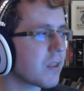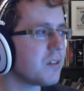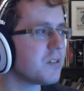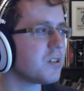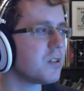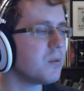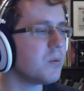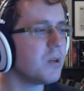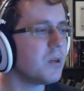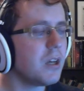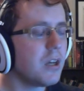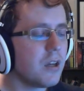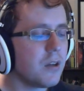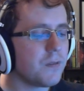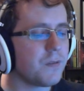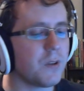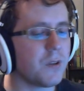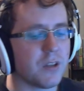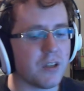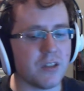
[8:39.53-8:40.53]
So
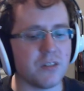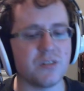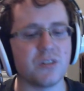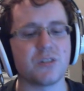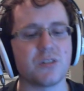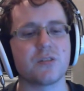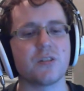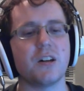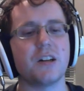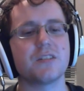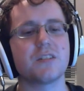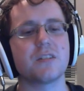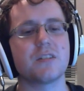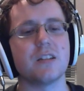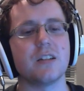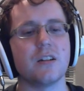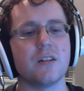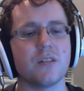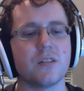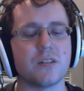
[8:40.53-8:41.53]
filling in the slots
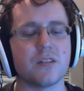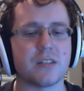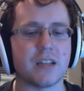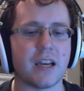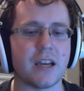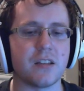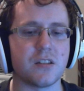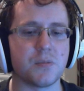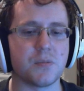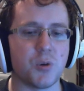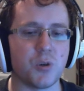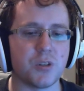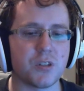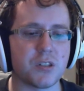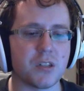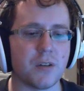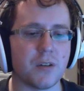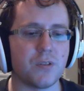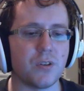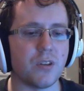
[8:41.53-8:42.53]
there, this adds more
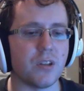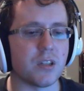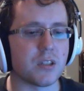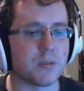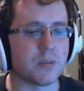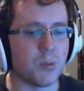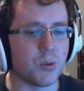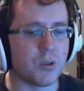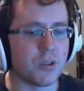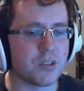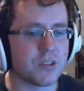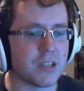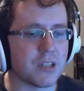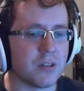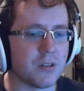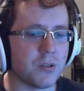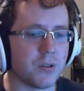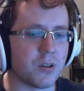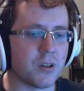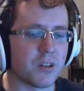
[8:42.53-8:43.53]
stuff to the Explorer
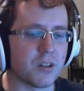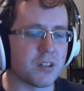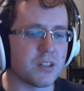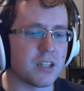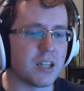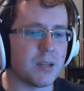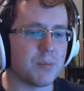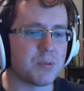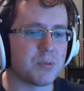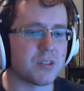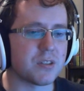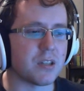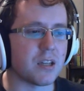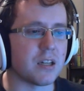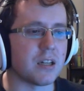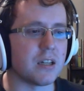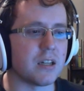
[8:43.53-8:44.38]
Sentinel archetypes.